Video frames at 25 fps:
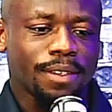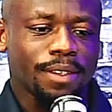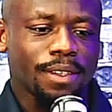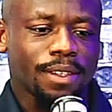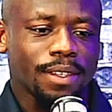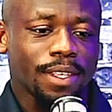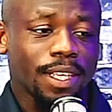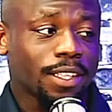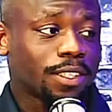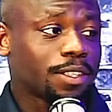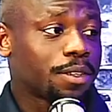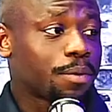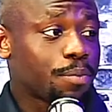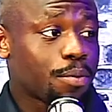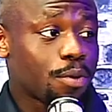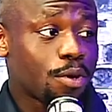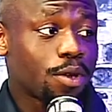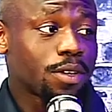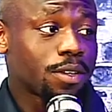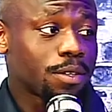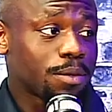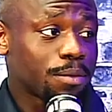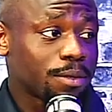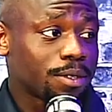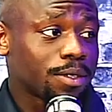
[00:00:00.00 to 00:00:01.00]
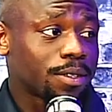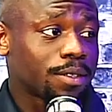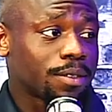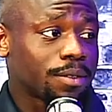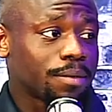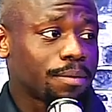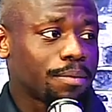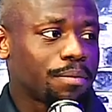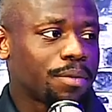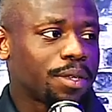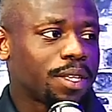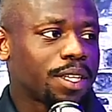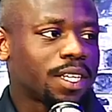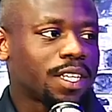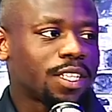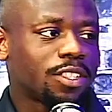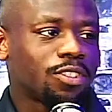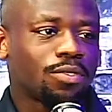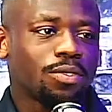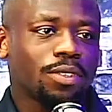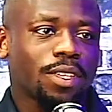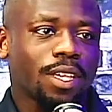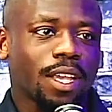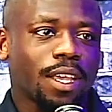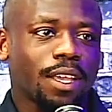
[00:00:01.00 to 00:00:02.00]
that's important to me because
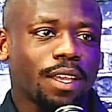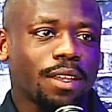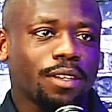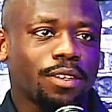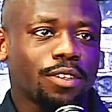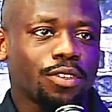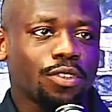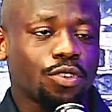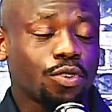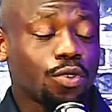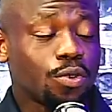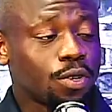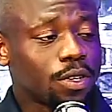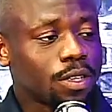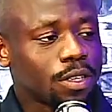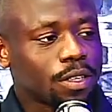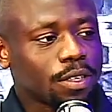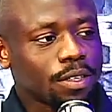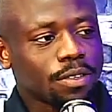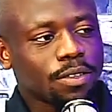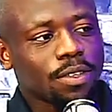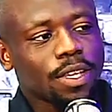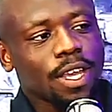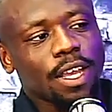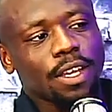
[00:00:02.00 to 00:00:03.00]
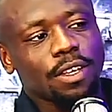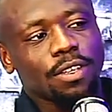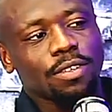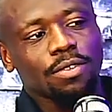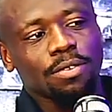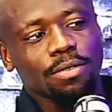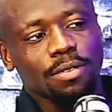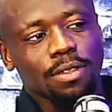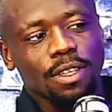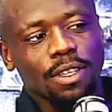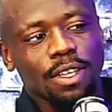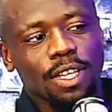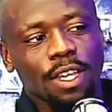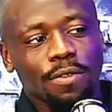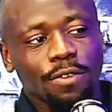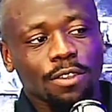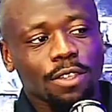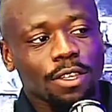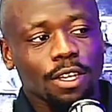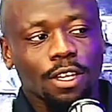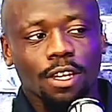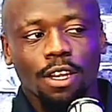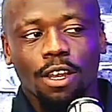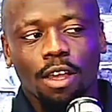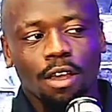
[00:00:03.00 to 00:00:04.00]
you can't do it. You can't do
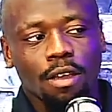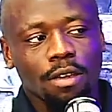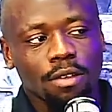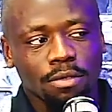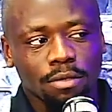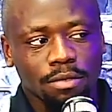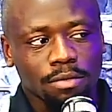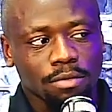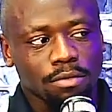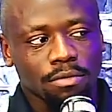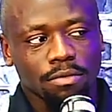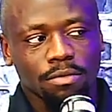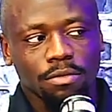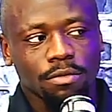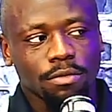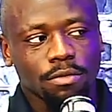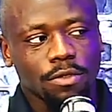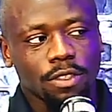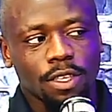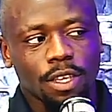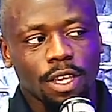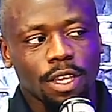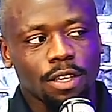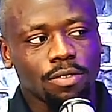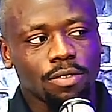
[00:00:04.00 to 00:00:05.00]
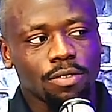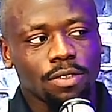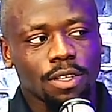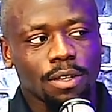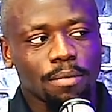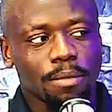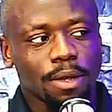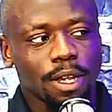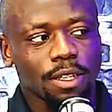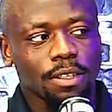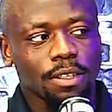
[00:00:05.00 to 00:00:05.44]
everything alone. You can't do nothing by